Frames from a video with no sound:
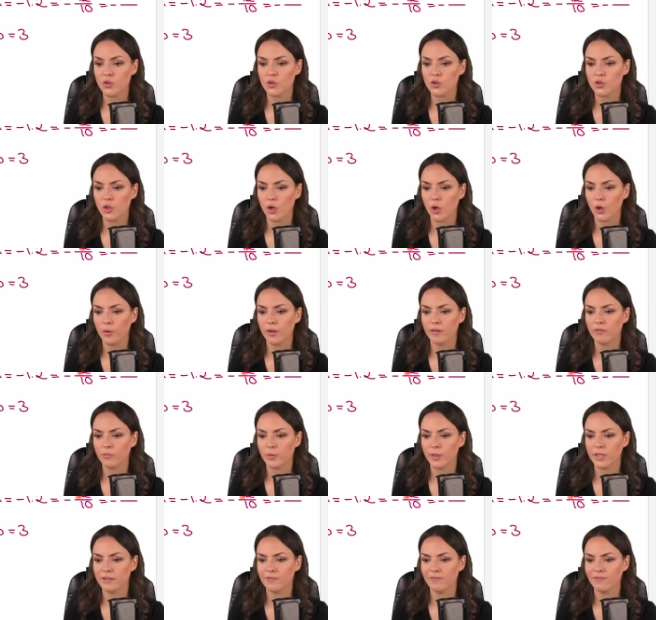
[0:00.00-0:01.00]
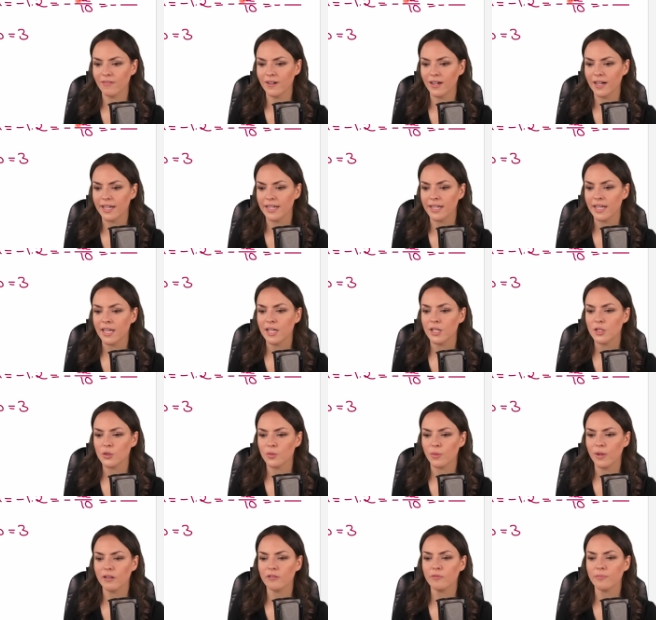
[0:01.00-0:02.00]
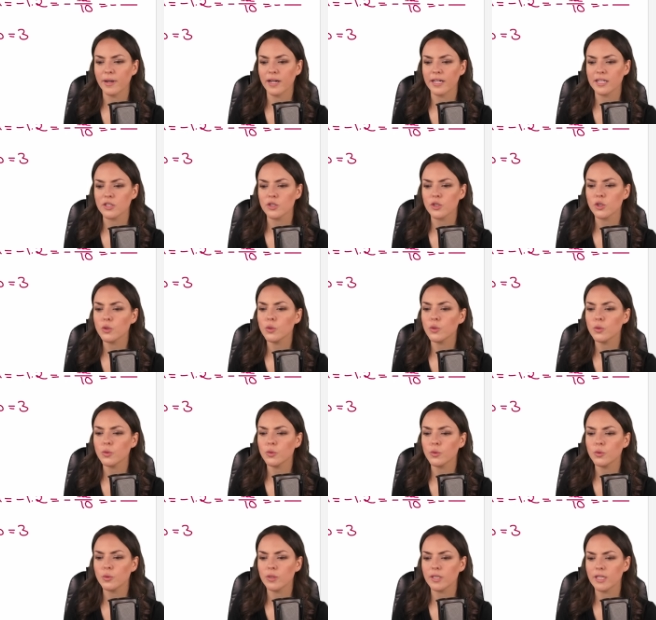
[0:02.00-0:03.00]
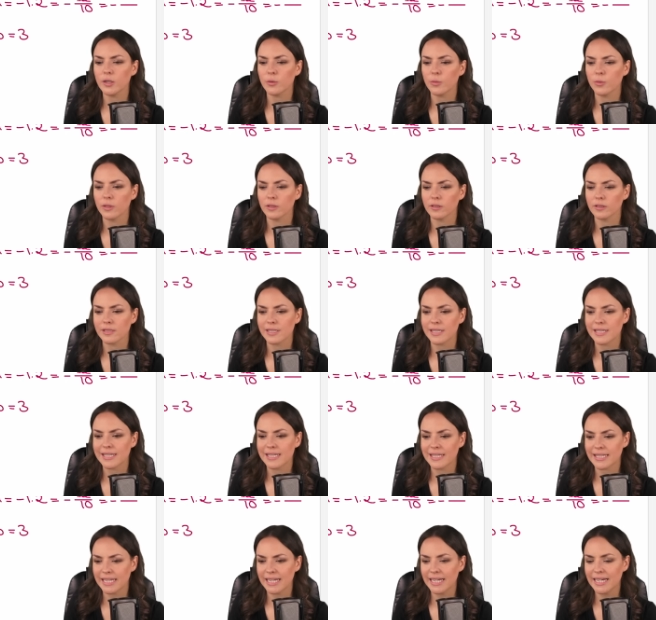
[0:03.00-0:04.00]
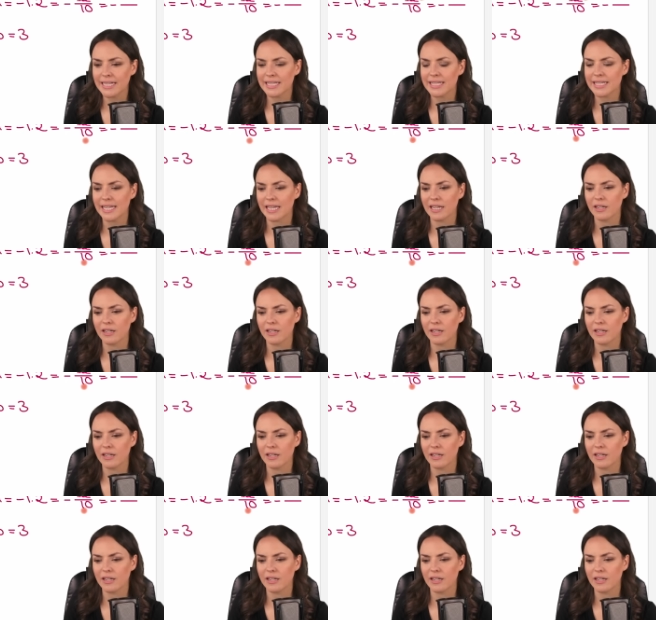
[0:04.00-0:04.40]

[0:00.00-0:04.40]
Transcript: So if we divide 12 by 2, it equals 6.